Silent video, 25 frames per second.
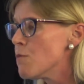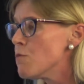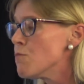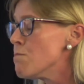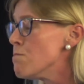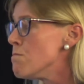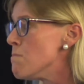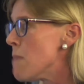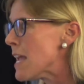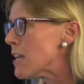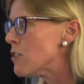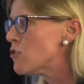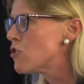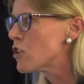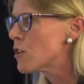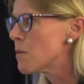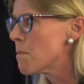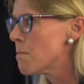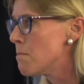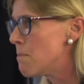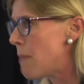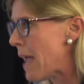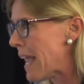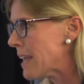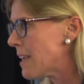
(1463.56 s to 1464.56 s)
Major
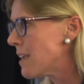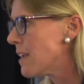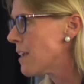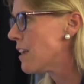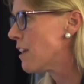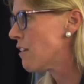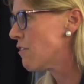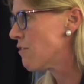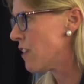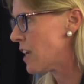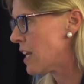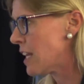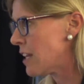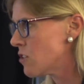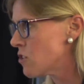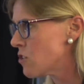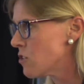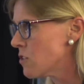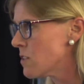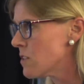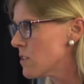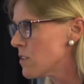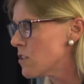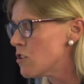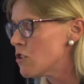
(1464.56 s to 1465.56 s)
banking and
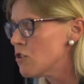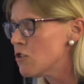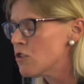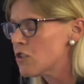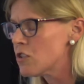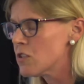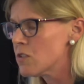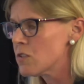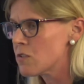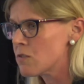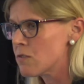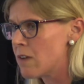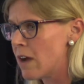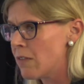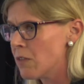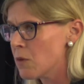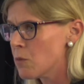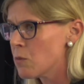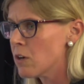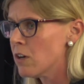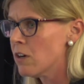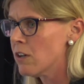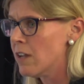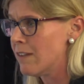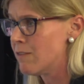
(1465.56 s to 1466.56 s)
financial institutions around the
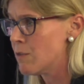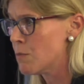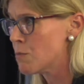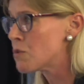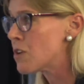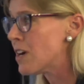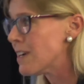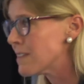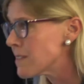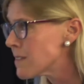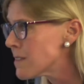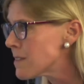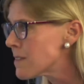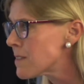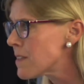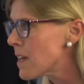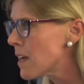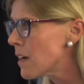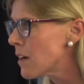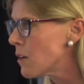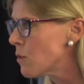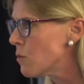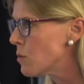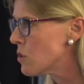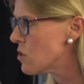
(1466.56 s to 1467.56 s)
world have a presence
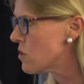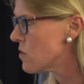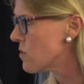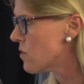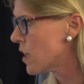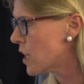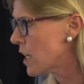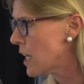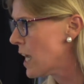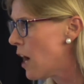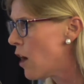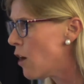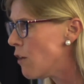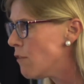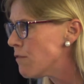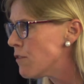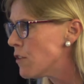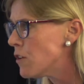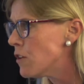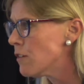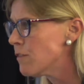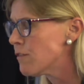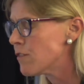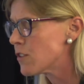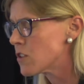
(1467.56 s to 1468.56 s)
there, which is very
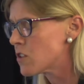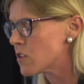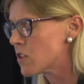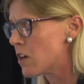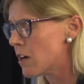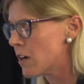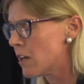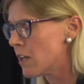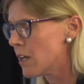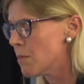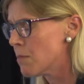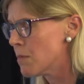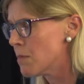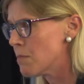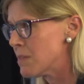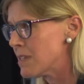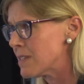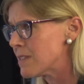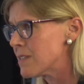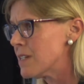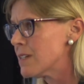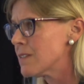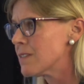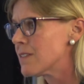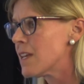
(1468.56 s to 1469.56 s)
helpful for starting up a
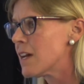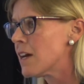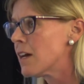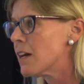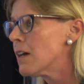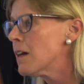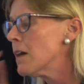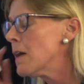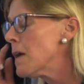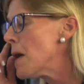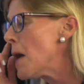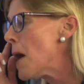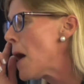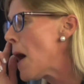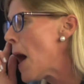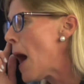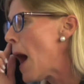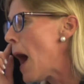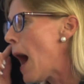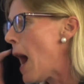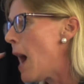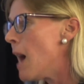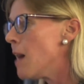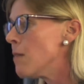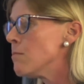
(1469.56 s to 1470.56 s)
business there.
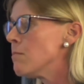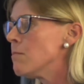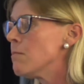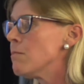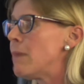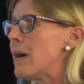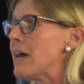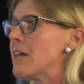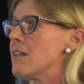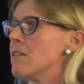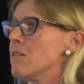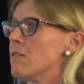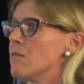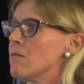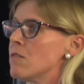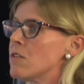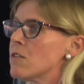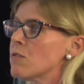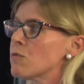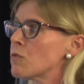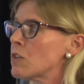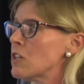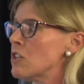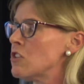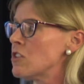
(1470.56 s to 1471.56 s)
But
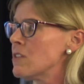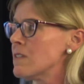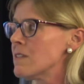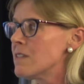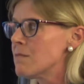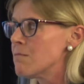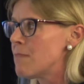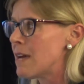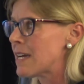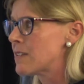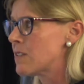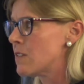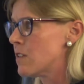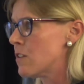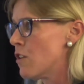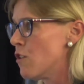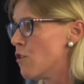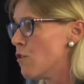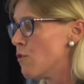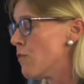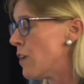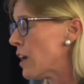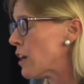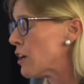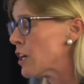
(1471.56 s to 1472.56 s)
the regions in
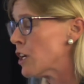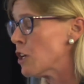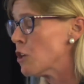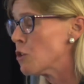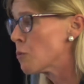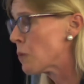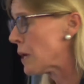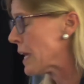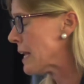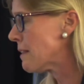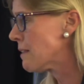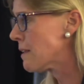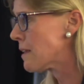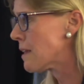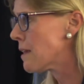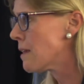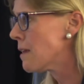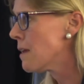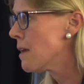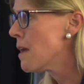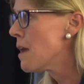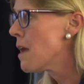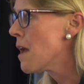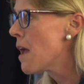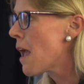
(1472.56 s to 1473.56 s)
Mexico vary
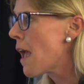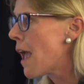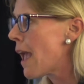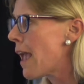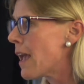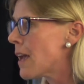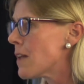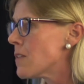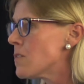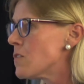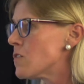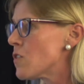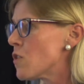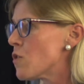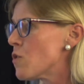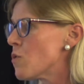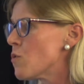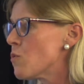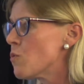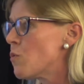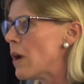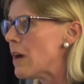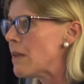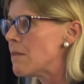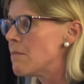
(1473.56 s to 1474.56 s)
greatly. And so
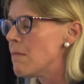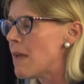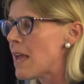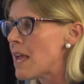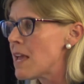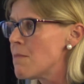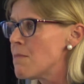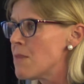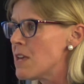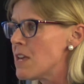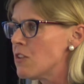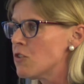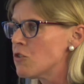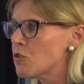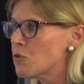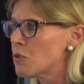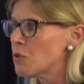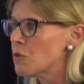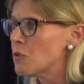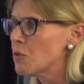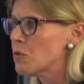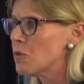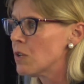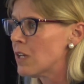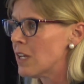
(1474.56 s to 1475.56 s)
what may be
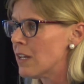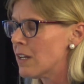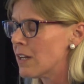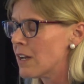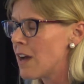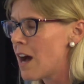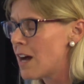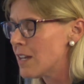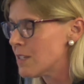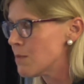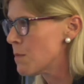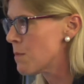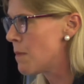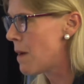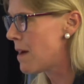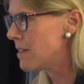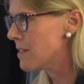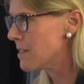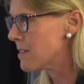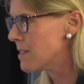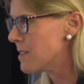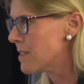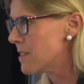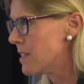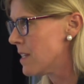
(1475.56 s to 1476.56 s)
true in a
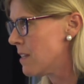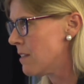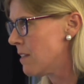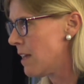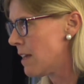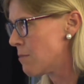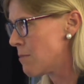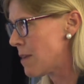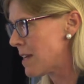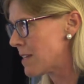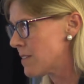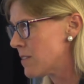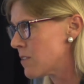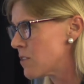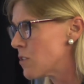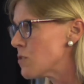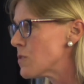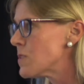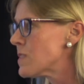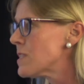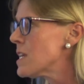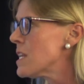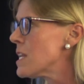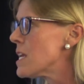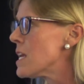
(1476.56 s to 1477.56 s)
cosmopolitan city like Mexico
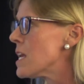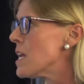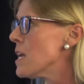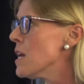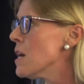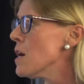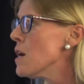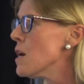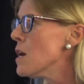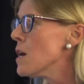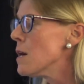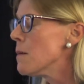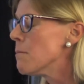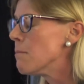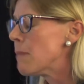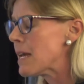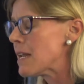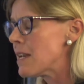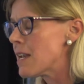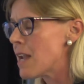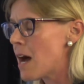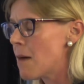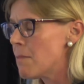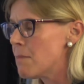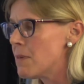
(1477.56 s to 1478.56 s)
City
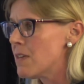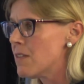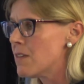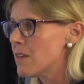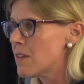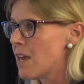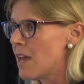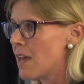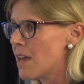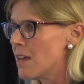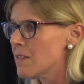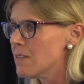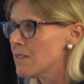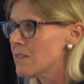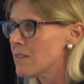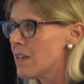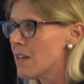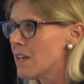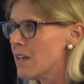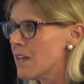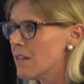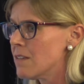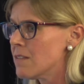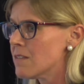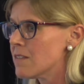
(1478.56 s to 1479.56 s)
might not be the case
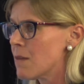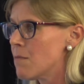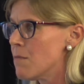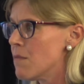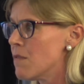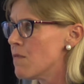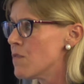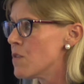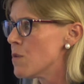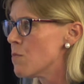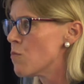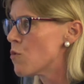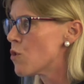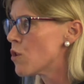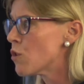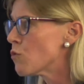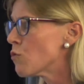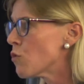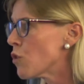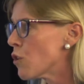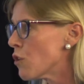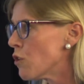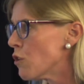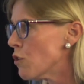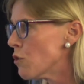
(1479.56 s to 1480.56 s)
in some of the more
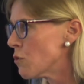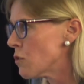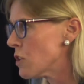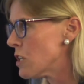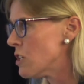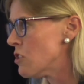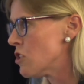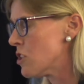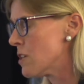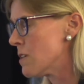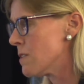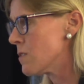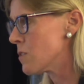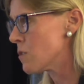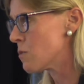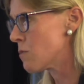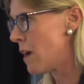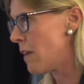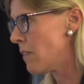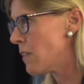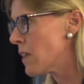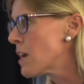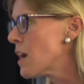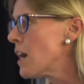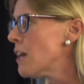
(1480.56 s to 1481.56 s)
rural regions
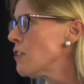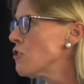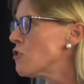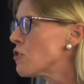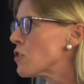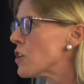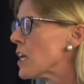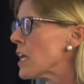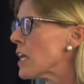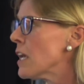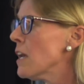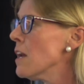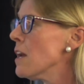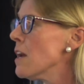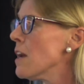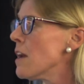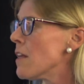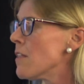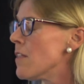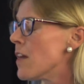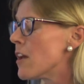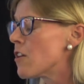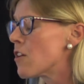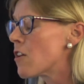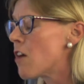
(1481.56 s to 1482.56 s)
around the country
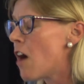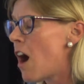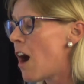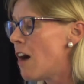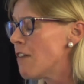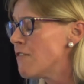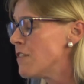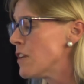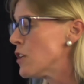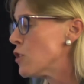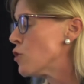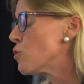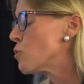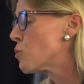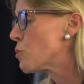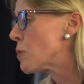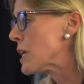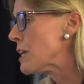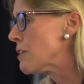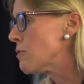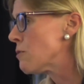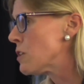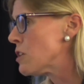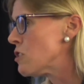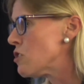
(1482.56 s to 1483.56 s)
that are often
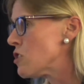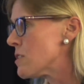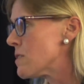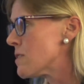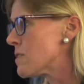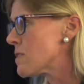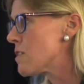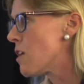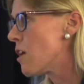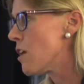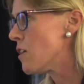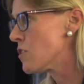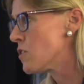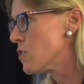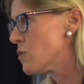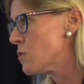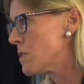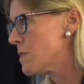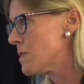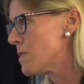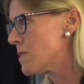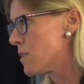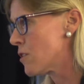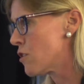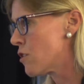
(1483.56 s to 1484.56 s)
great regions to also
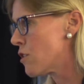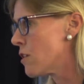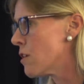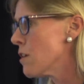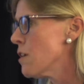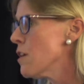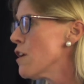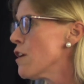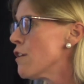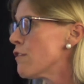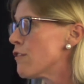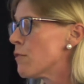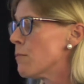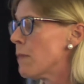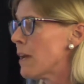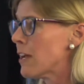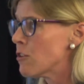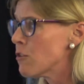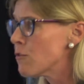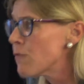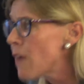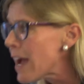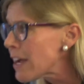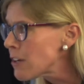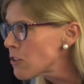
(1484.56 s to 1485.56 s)
consider for
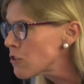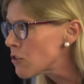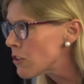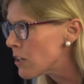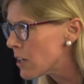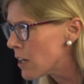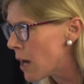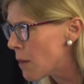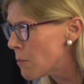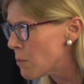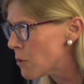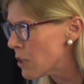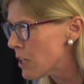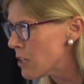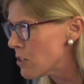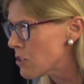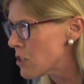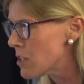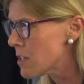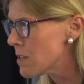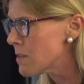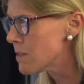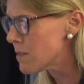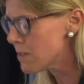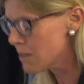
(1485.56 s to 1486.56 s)
manufacturing
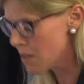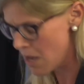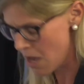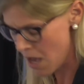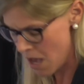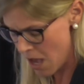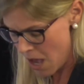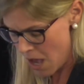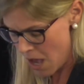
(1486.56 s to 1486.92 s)
operations.